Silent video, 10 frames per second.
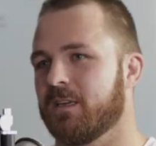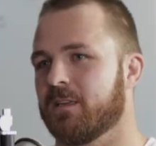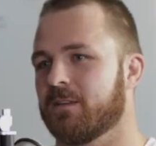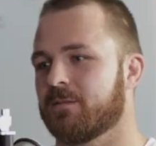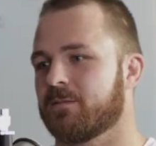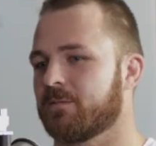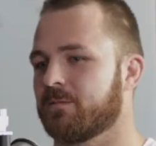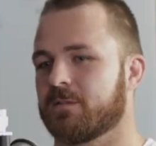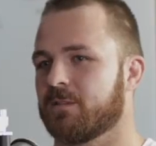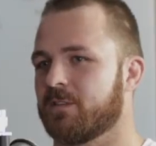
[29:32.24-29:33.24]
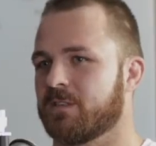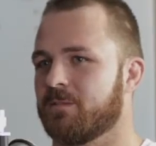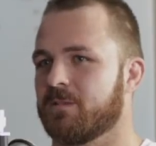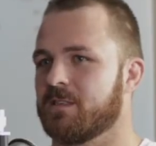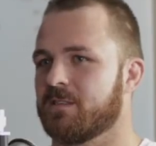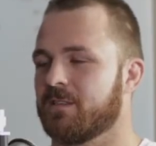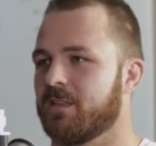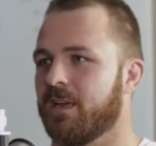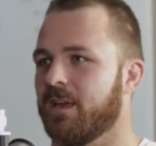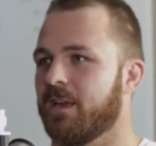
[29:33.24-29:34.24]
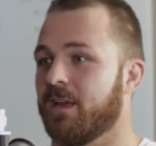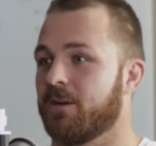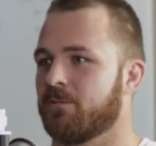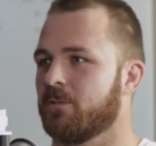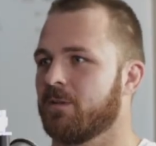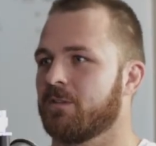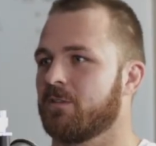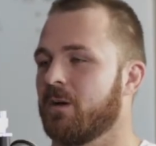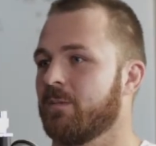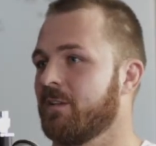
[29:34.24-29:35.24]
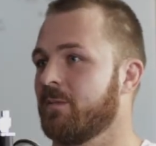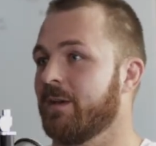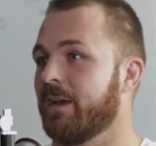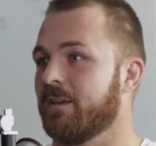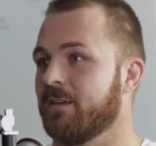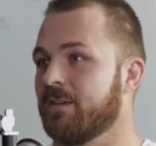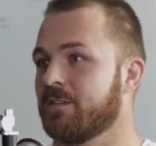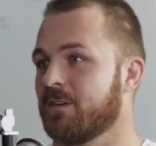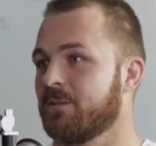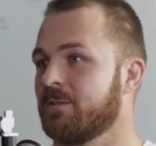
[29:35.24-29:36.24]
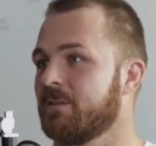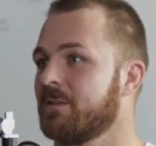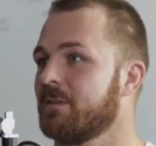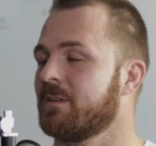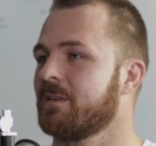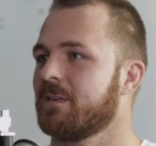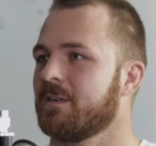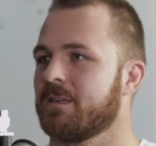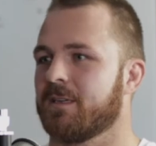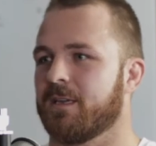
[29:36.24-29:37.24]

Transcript: then for some reason they had a rule at the time you had to be 18 years old. Ah, okay.